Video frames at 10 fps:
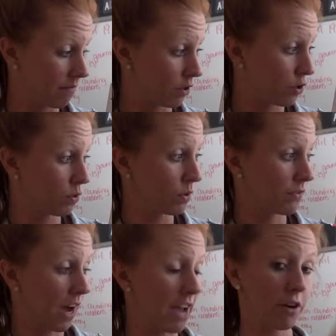If the 2
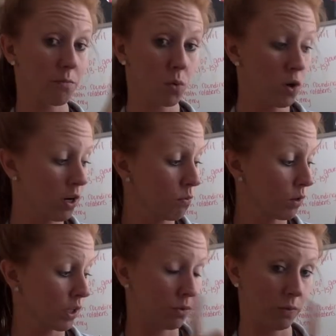is 5 or more,
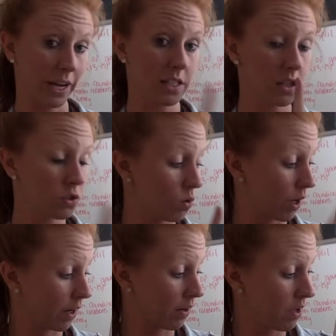we're going to raise the
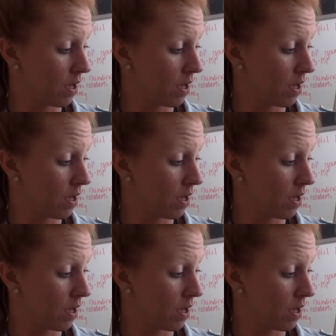score.